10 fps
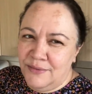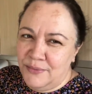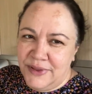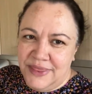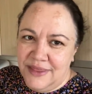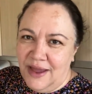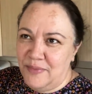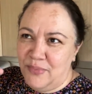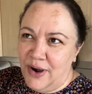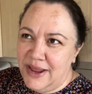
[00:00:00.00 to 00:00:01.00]
with, I
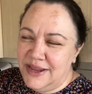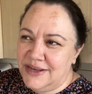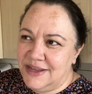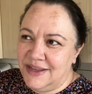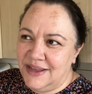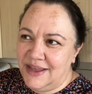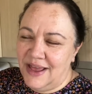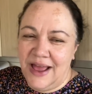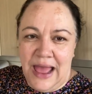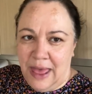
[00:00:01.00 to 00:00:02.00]
prayed
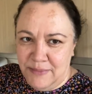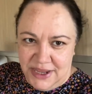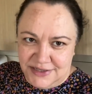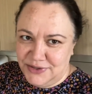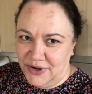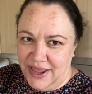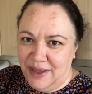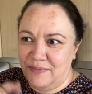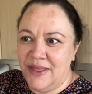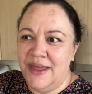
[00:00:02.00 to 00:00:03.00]
amens on
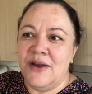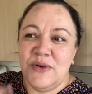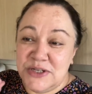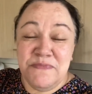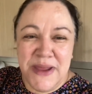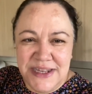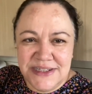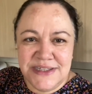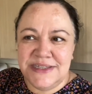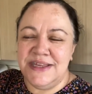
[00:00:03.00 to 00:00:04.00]
him, which
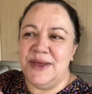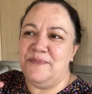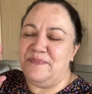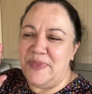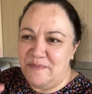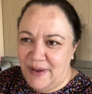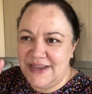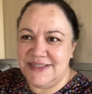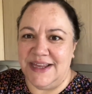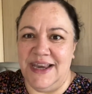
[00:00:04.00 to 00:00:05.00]
means
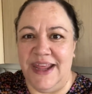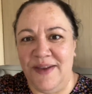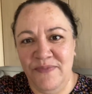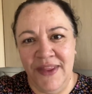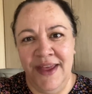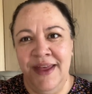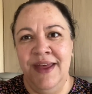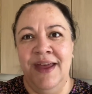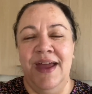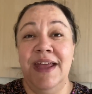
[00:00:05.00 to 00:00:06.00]
basically
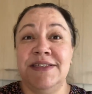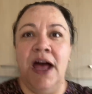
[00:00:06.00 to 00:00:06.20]
it's,